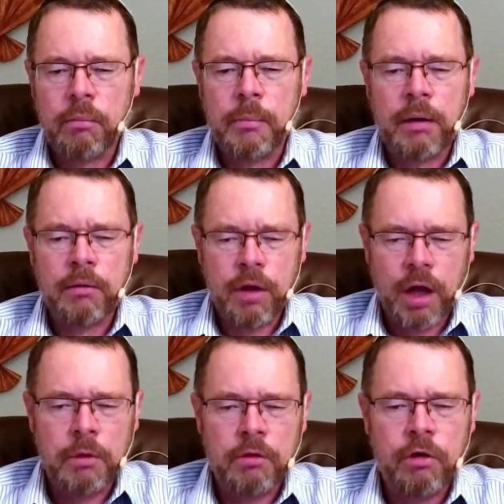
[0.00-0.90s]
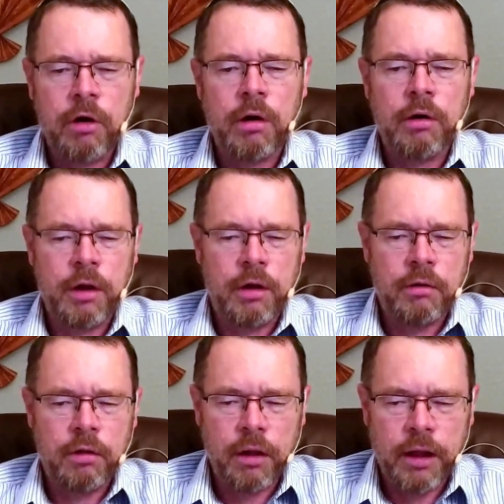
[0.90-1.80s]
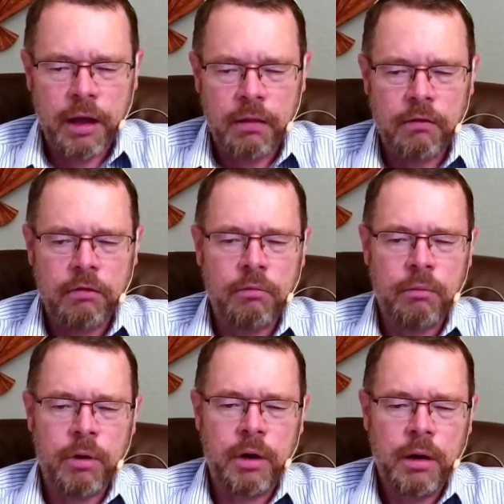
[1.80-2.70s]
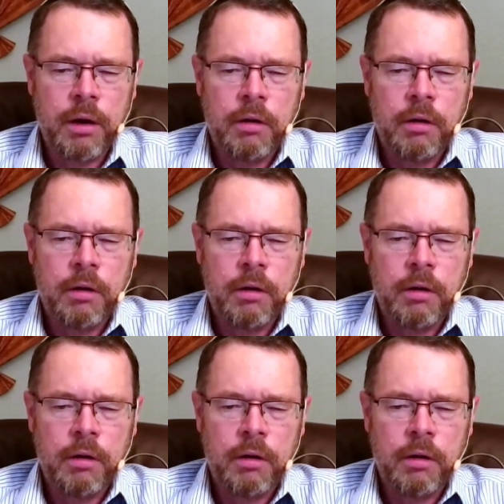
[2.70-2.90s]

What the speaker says: about time to turn to enter the land, and this is when